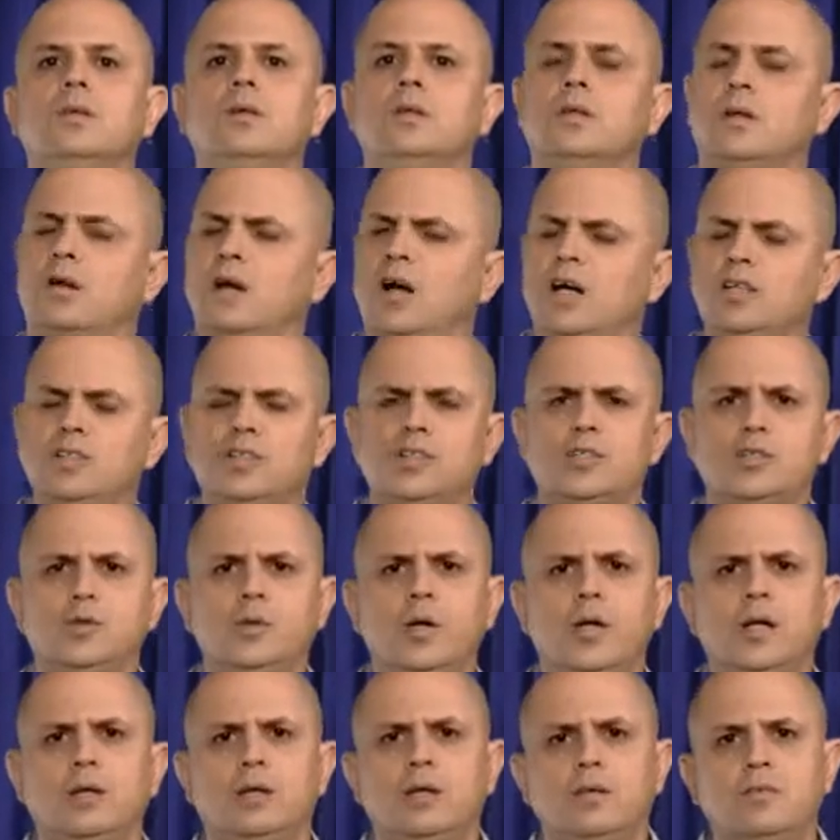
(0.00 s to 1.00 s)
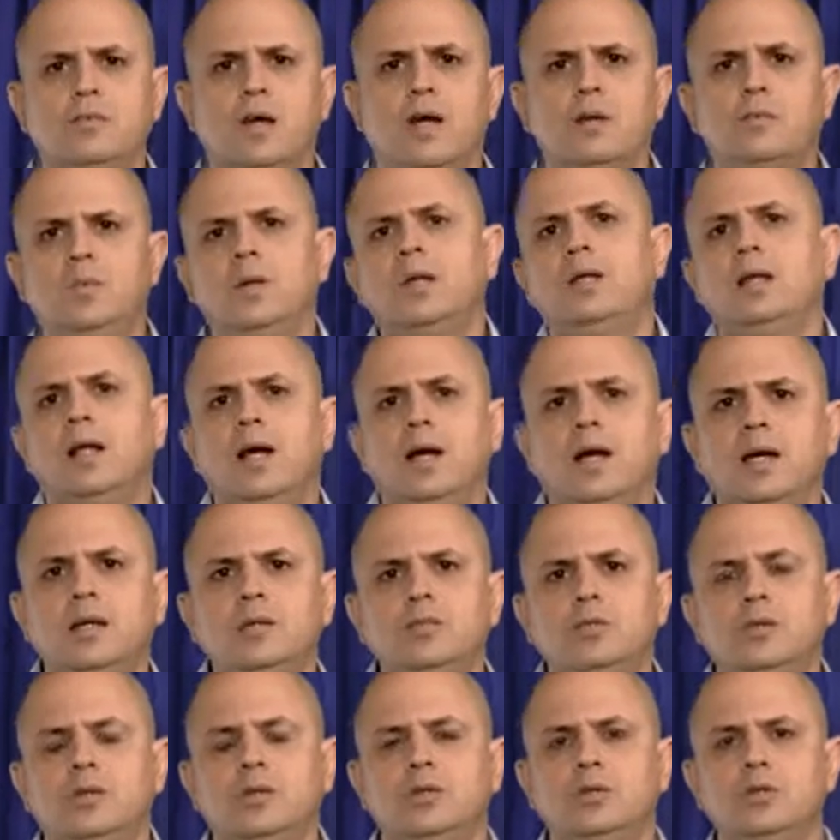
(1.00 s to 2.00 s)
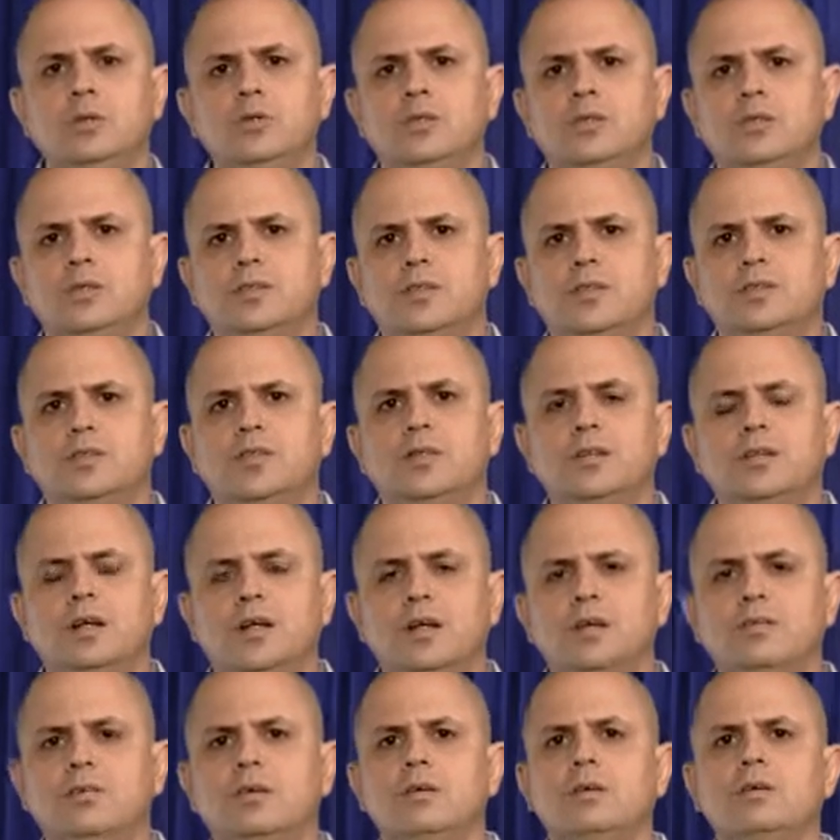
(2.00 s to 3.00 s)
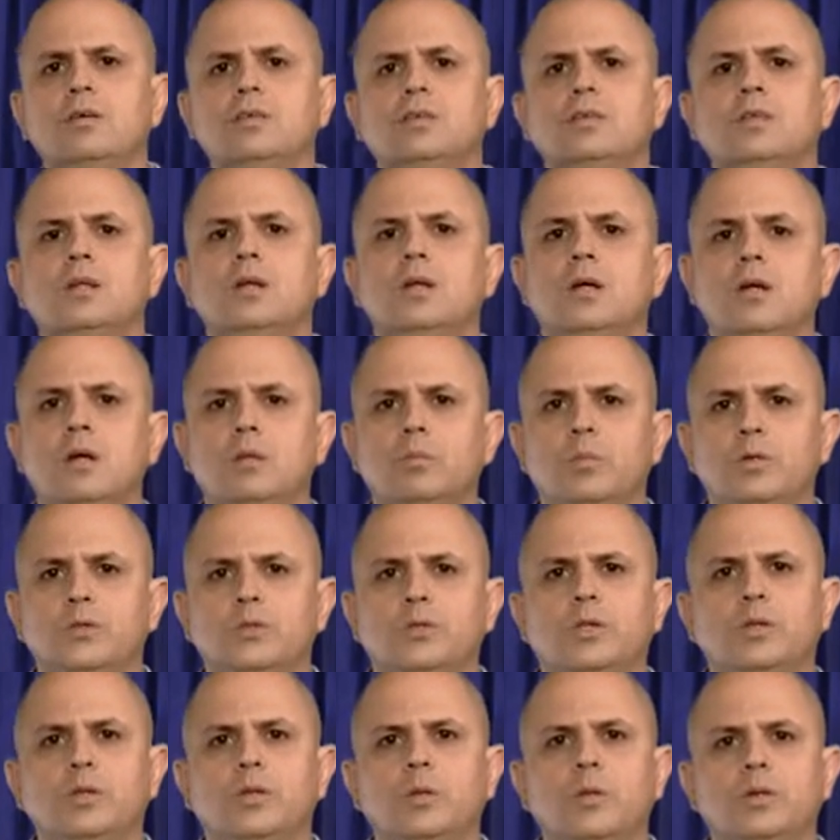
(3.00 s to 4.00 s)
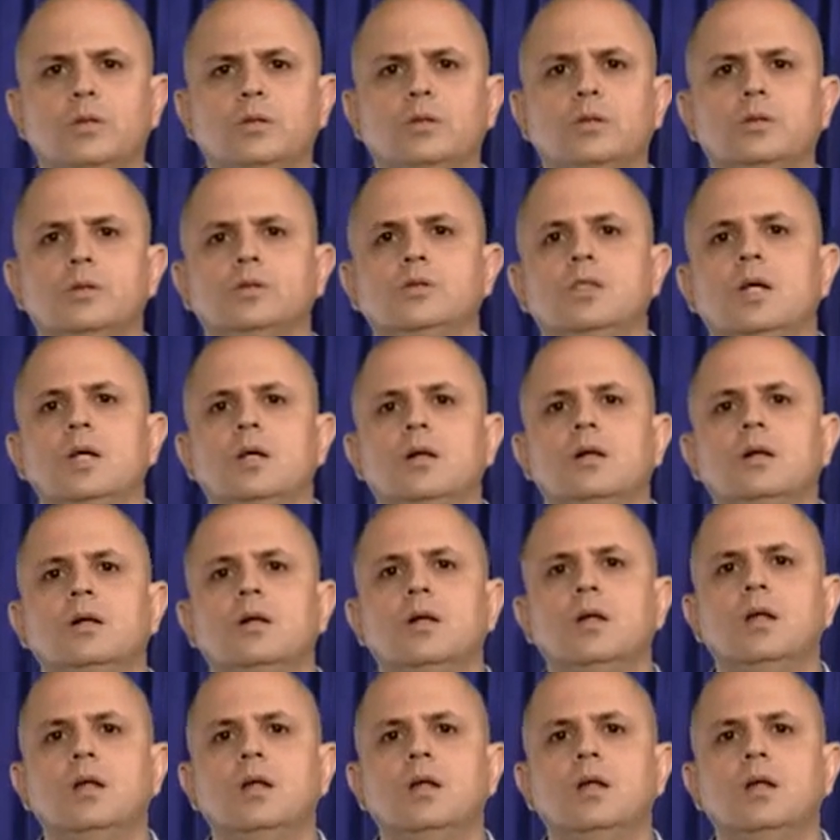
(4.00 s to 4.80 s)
The cost is great. It's IP lines. You can use existing data centers, but you're going to lose data.